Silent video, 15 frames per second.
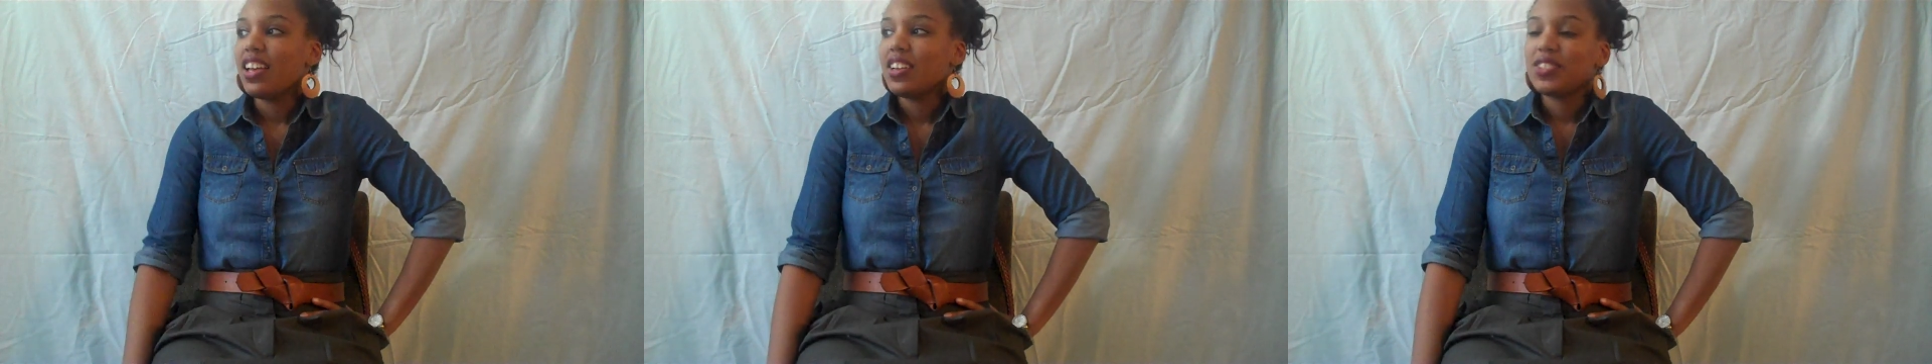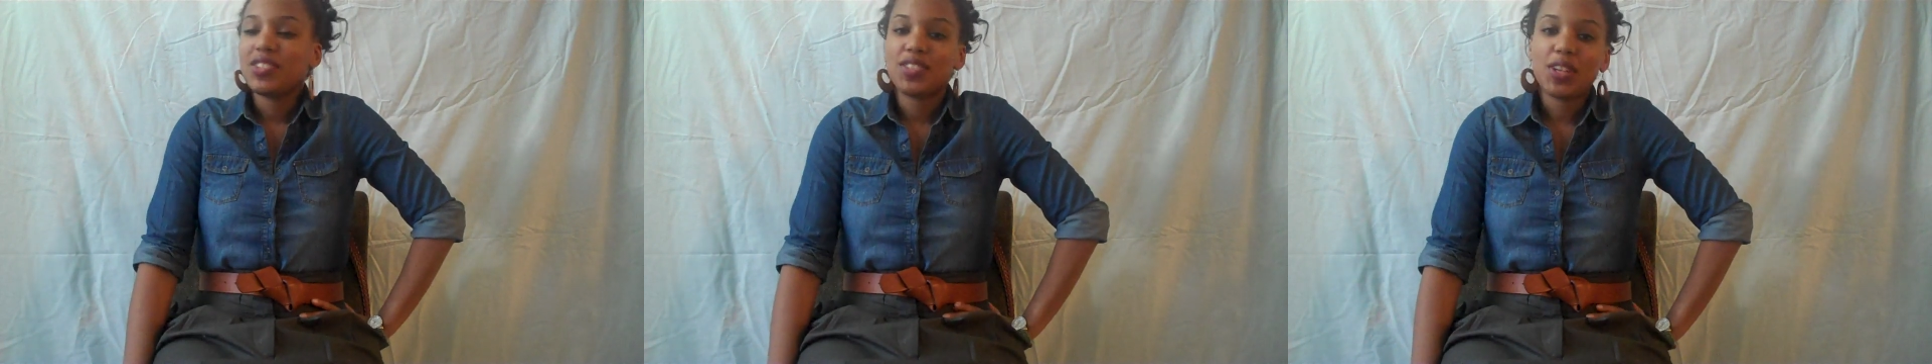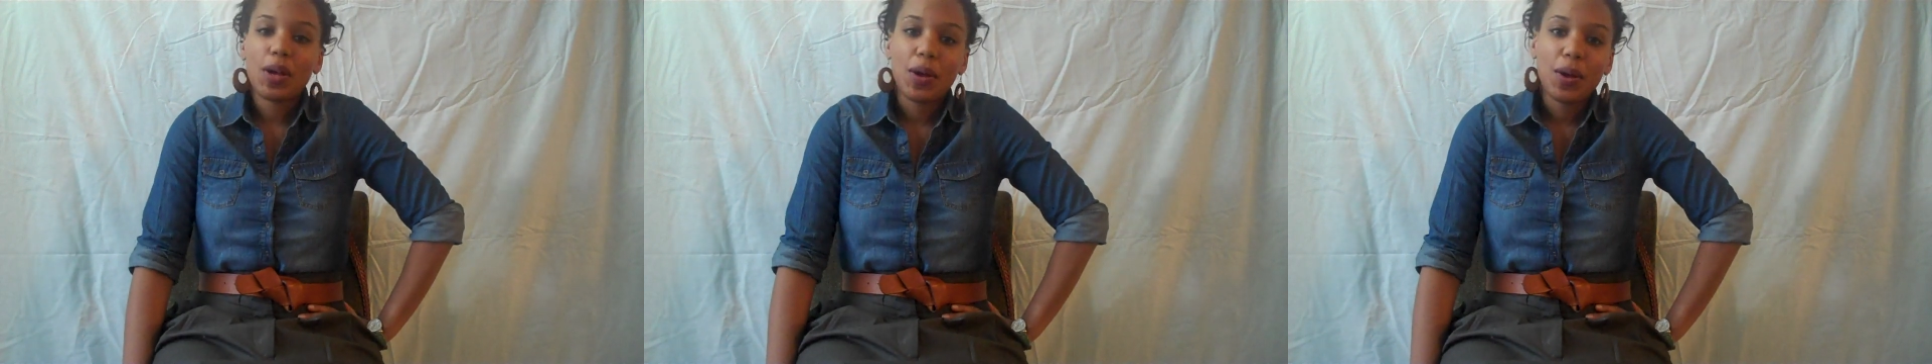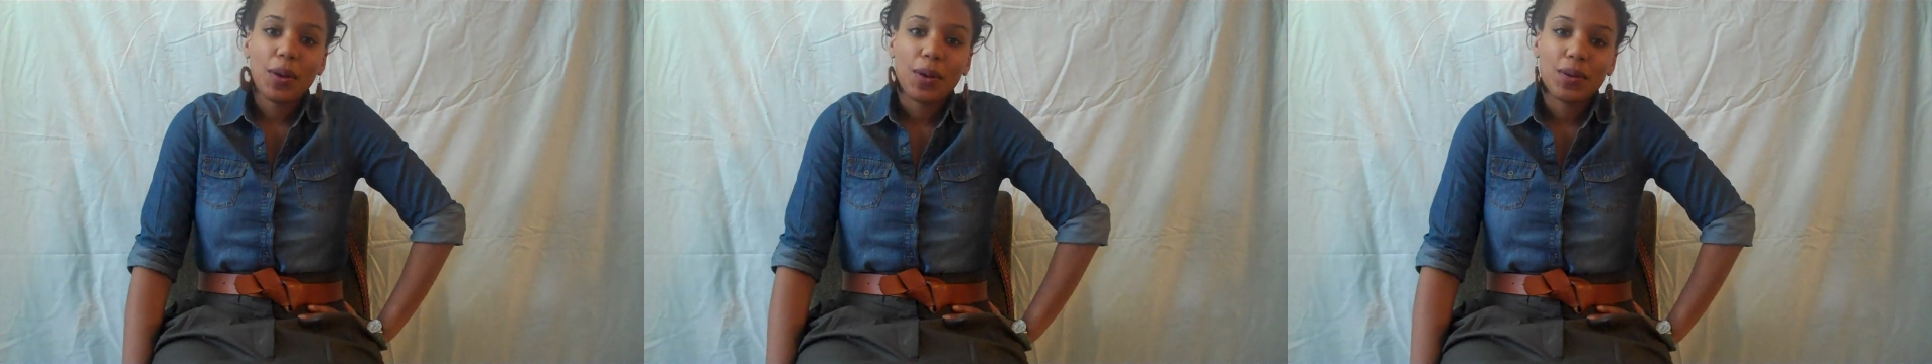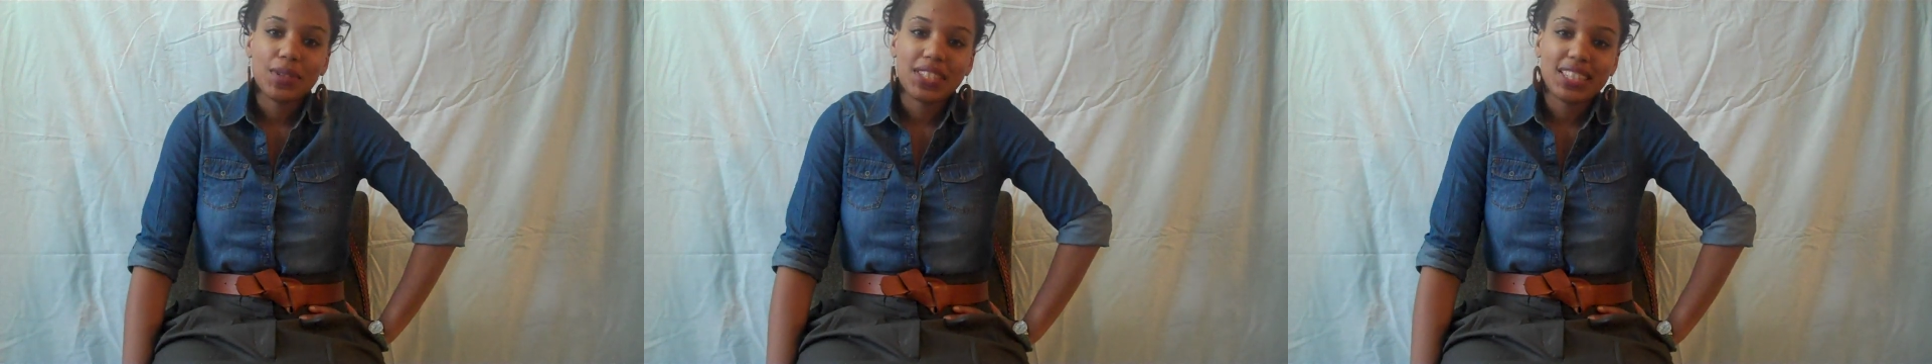
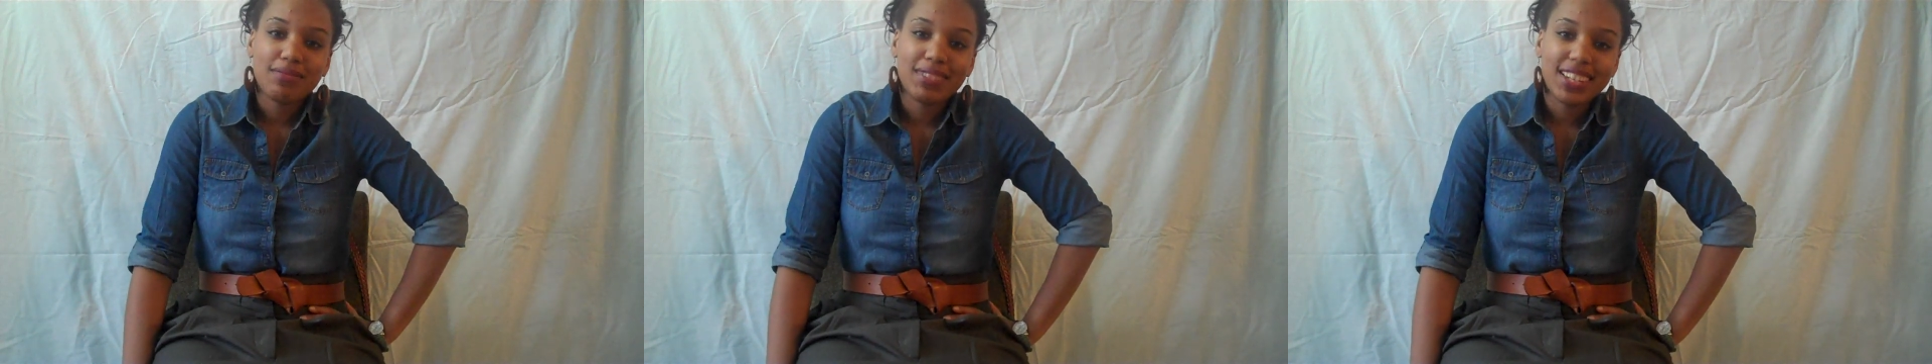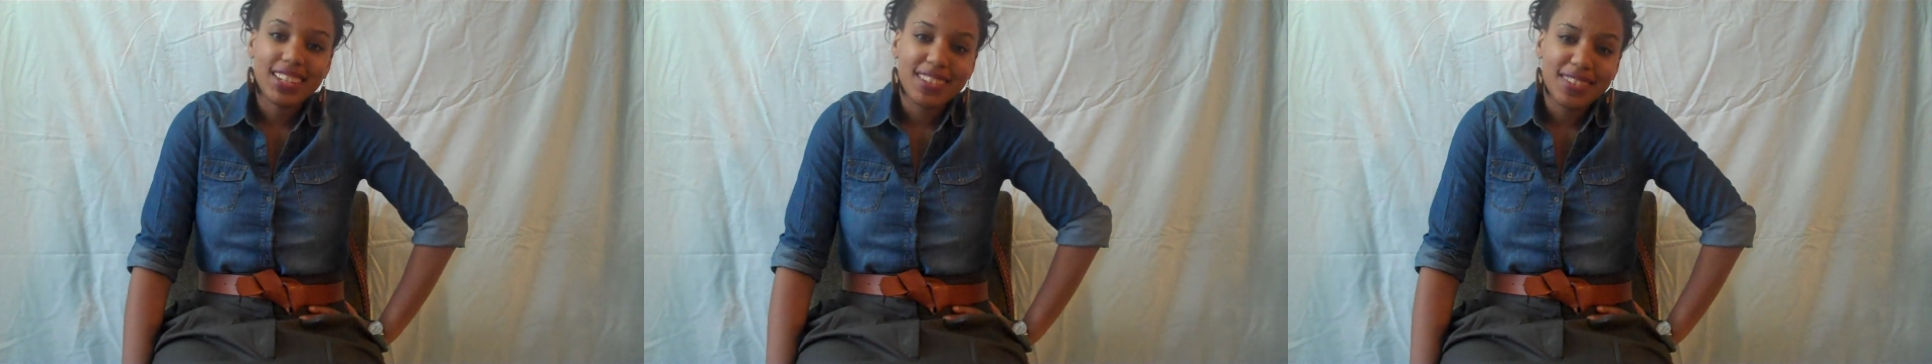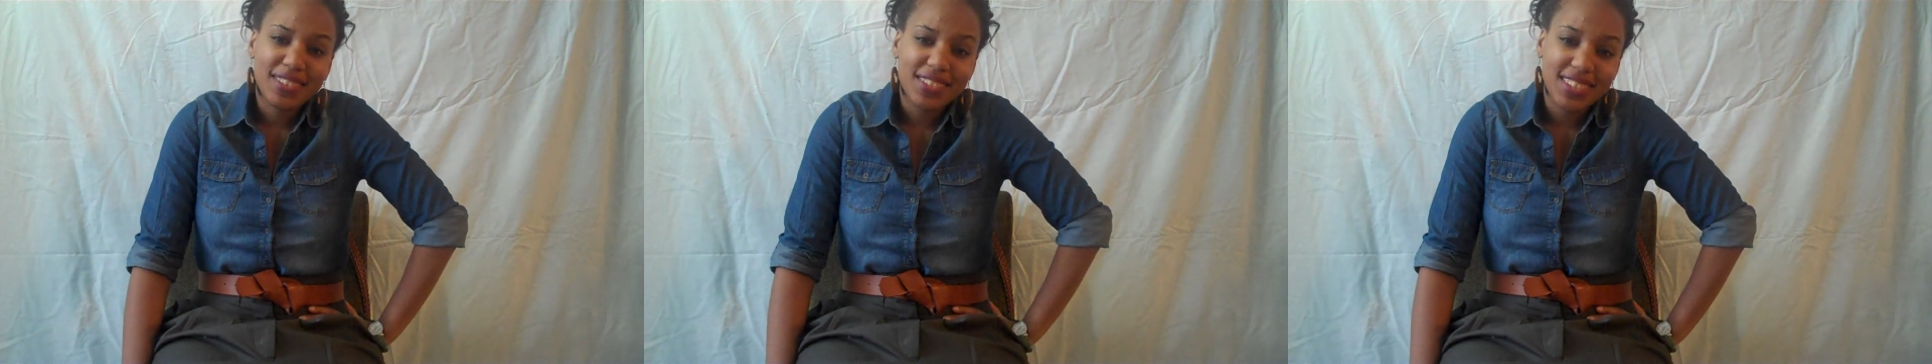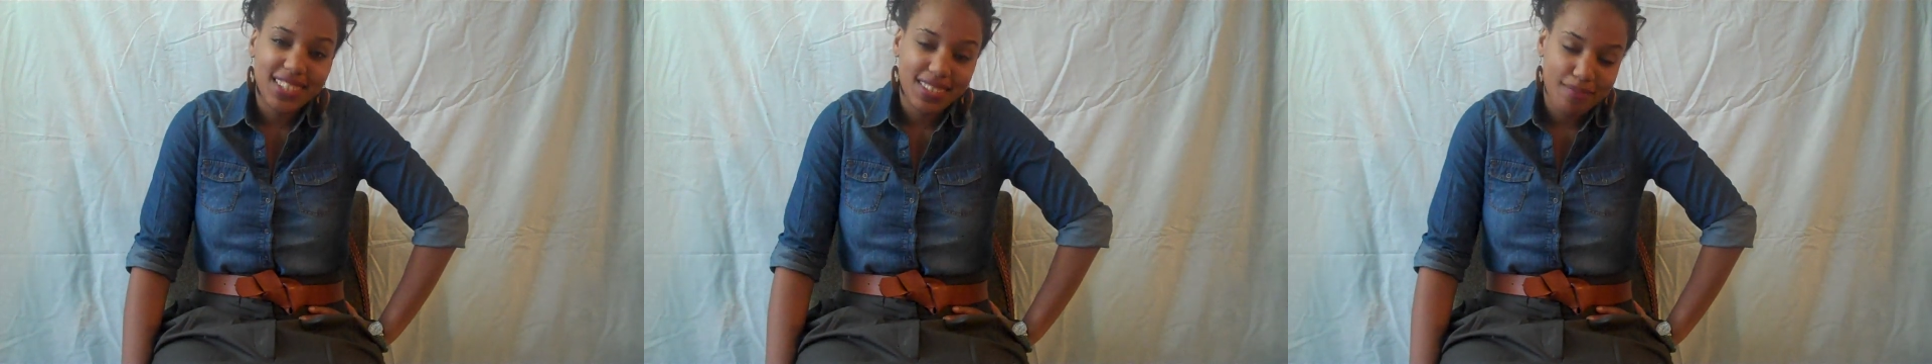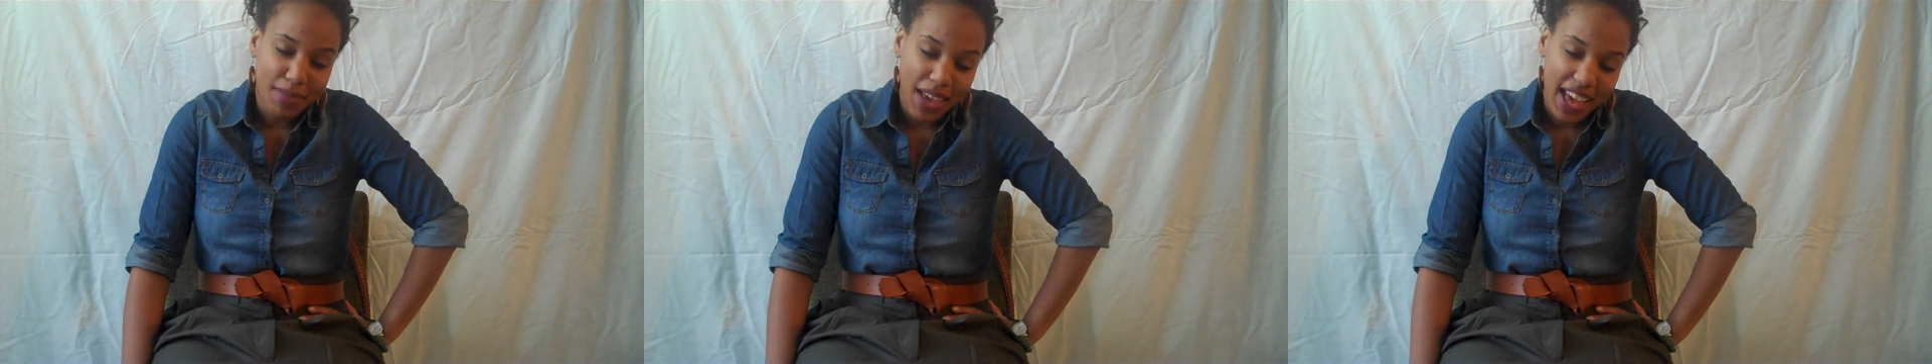So, some good news and
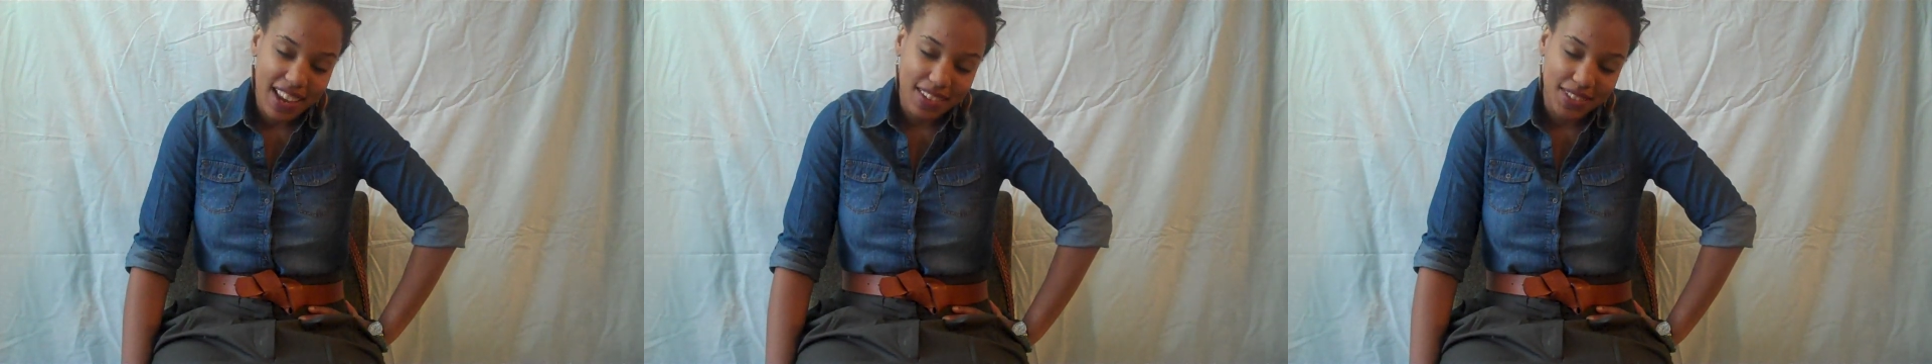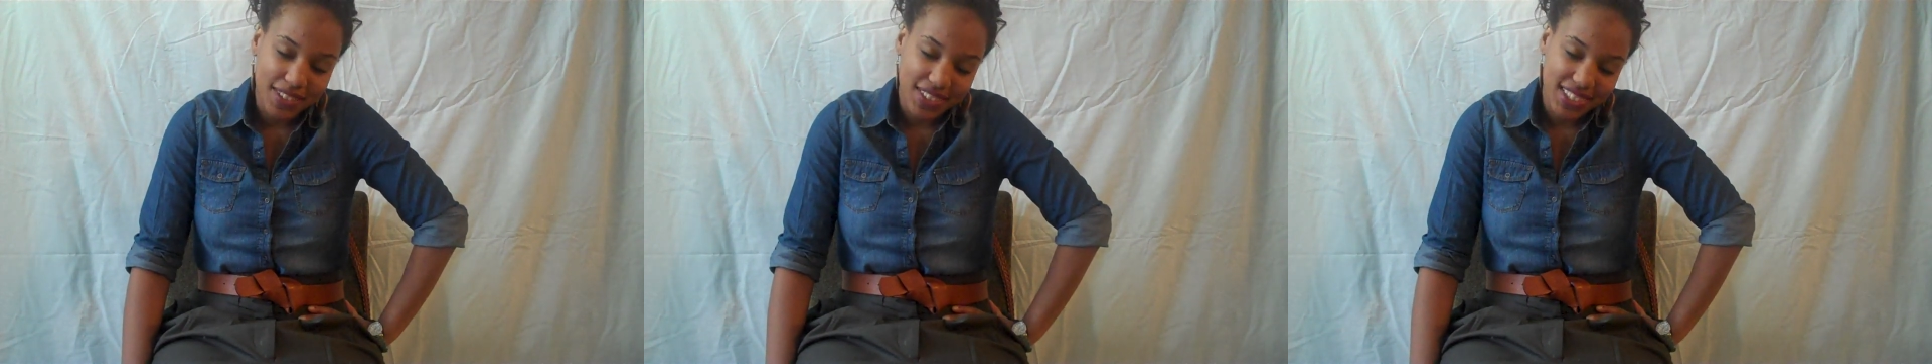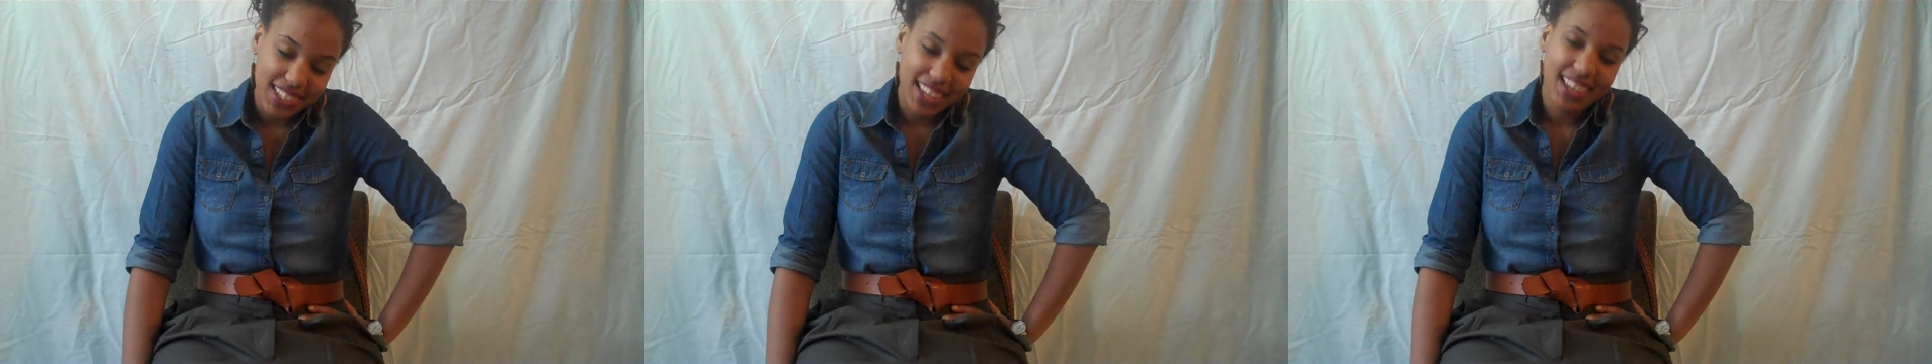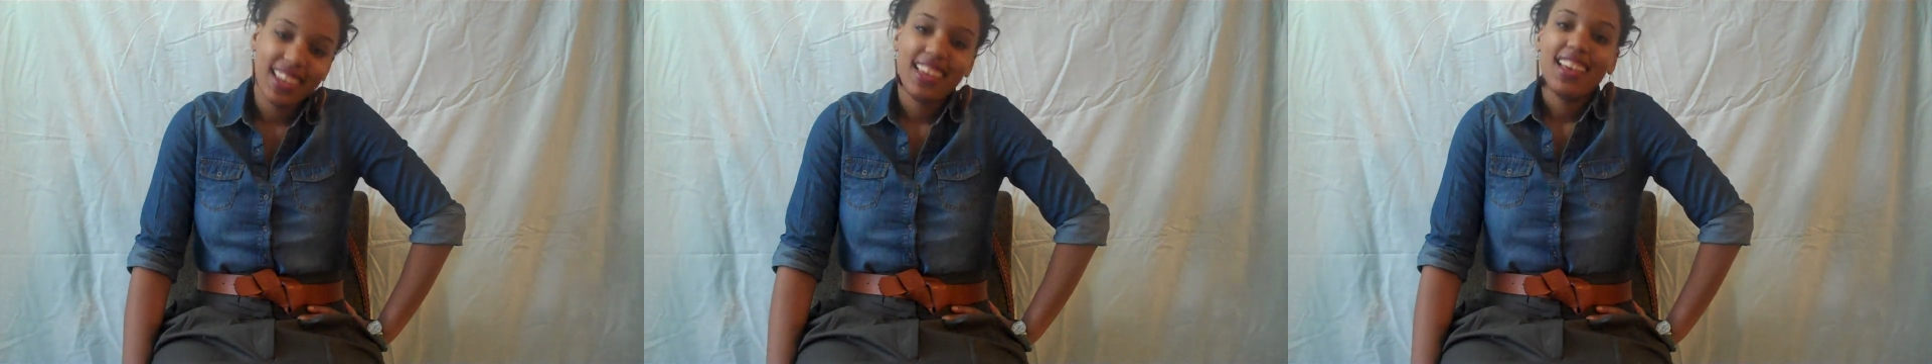some bad news.